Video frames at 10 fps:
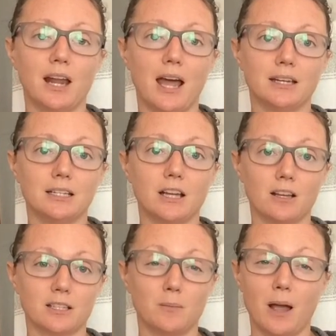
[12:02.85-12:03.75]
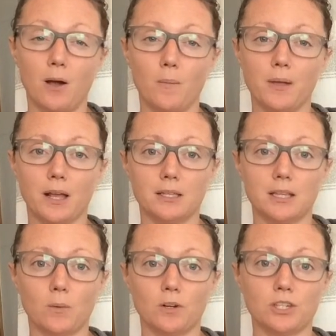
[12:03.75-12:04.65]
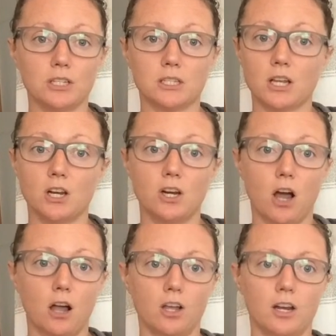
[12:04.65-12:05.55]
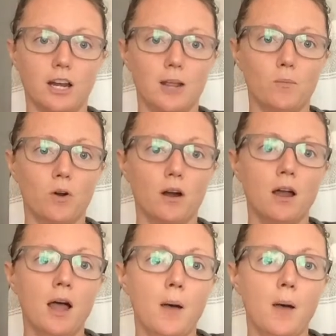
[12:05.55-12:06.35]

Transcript: I had to toss them out because they were just not good anymore.